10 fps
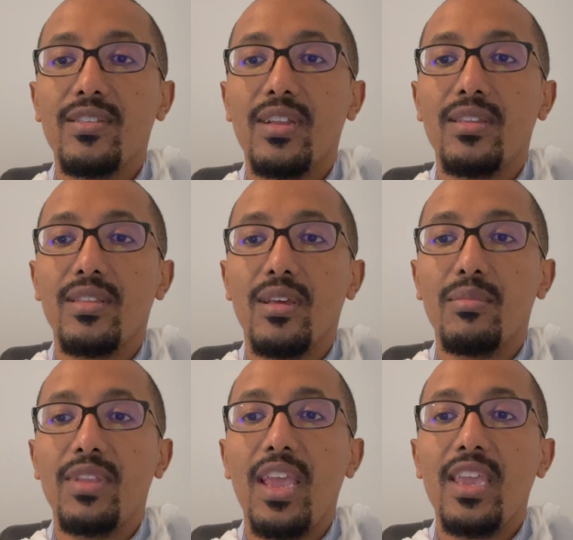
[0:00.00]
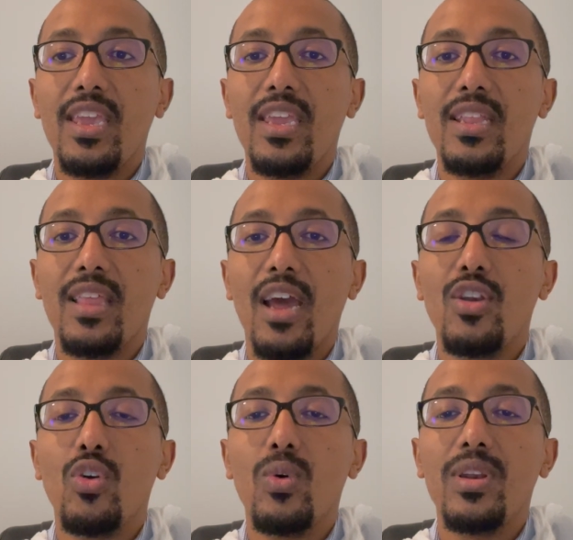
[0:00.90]
said to them, take heed that
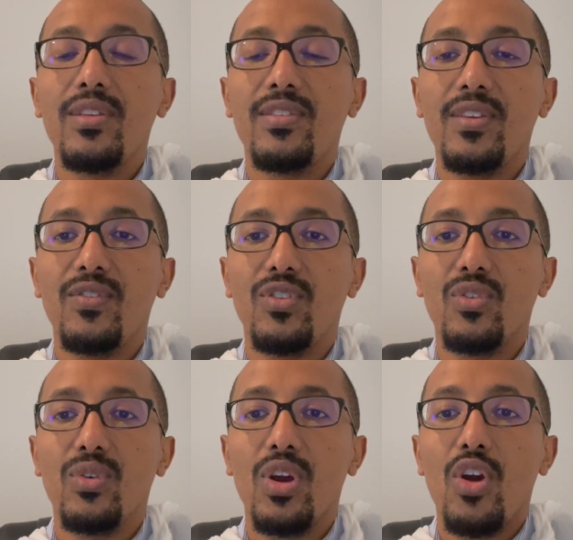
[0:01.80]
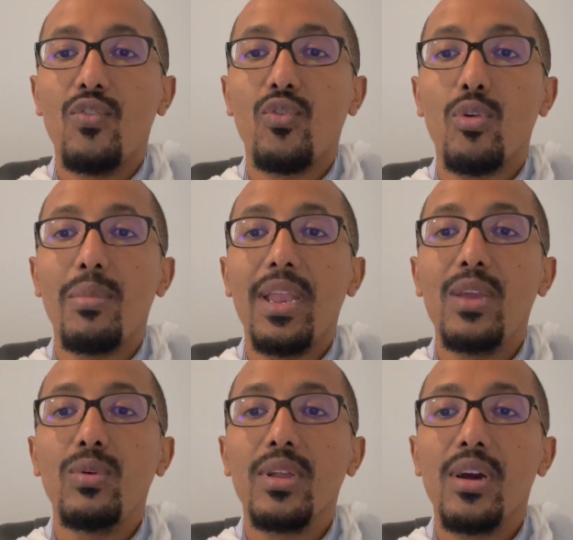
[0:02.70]
no one deceives you, for many
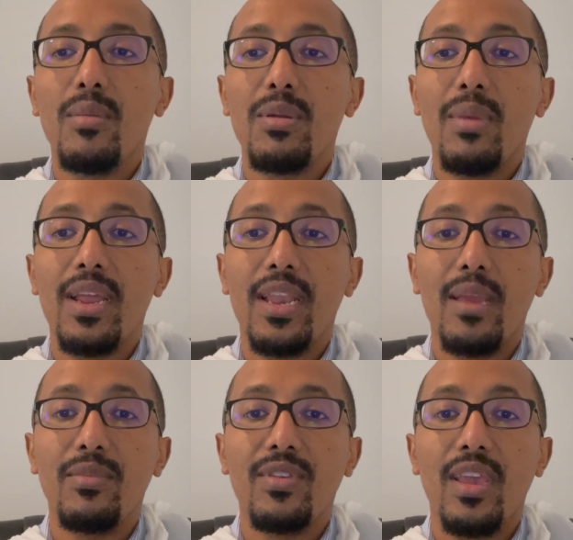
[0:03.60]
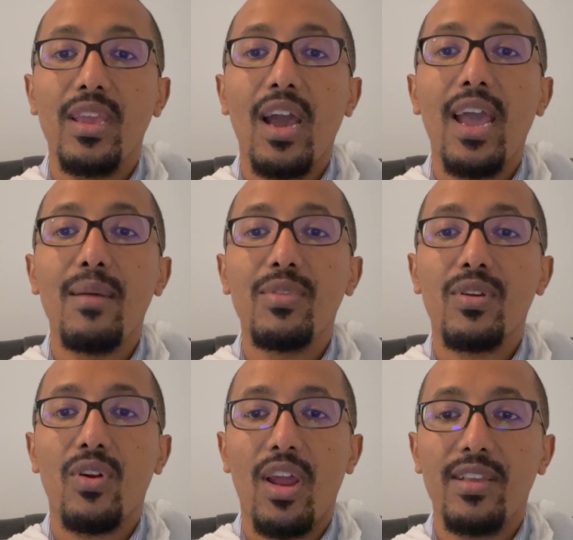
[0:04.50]
will come in my name, saying, I am the
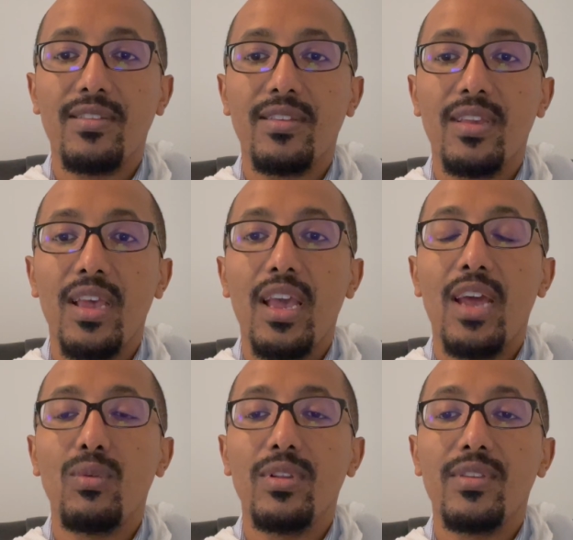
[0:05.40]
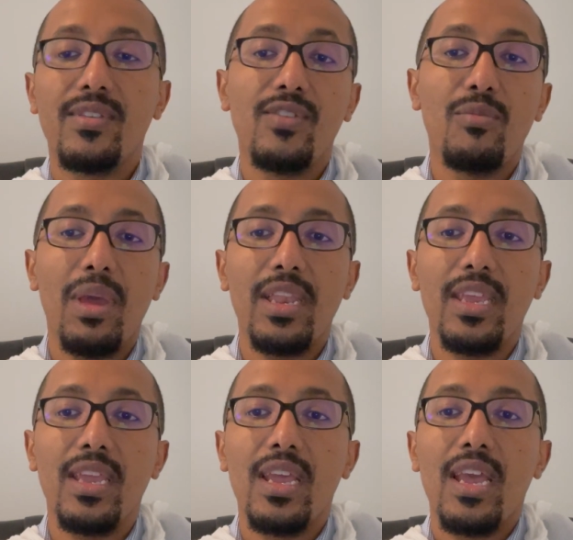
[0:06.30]
Christ, and will deceive
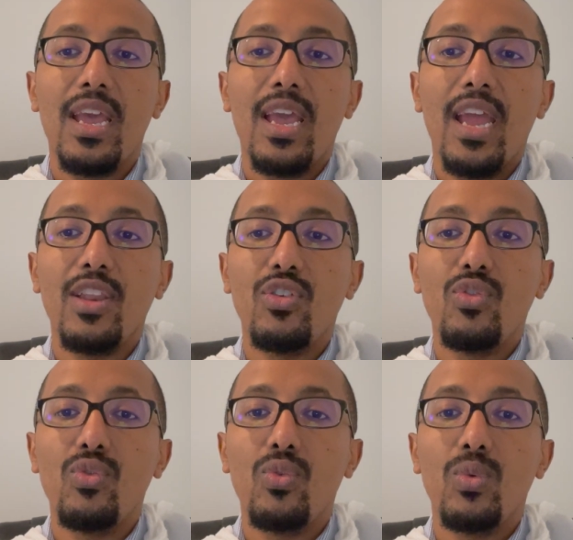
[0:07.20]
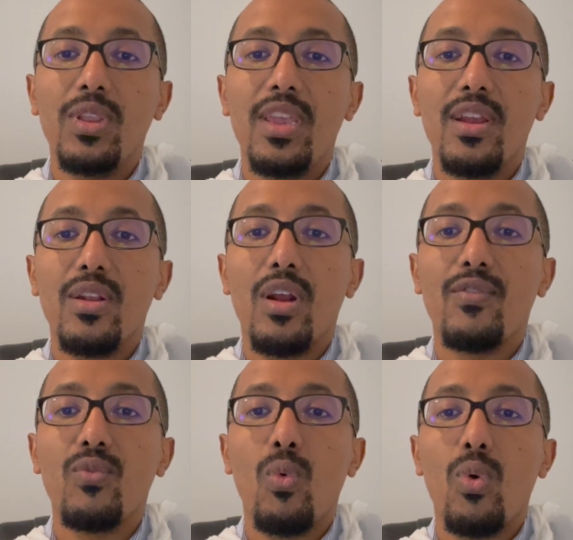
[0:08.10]
many. And you will hear
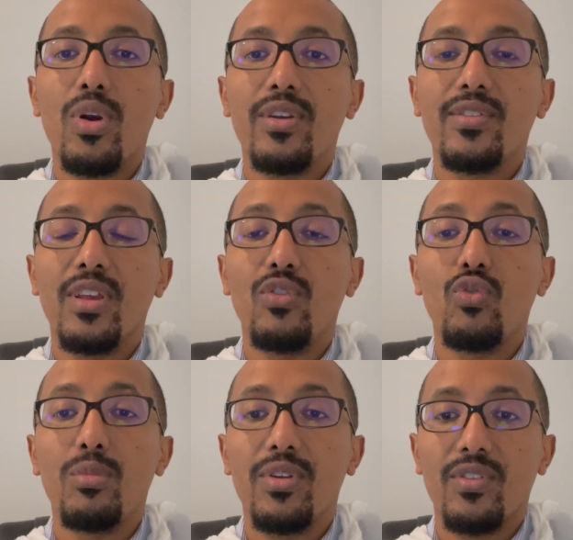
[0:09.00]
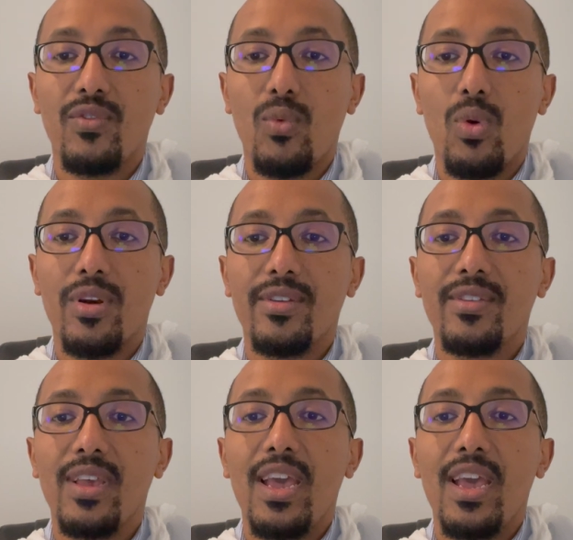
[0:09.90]
of wars and rumors of wars,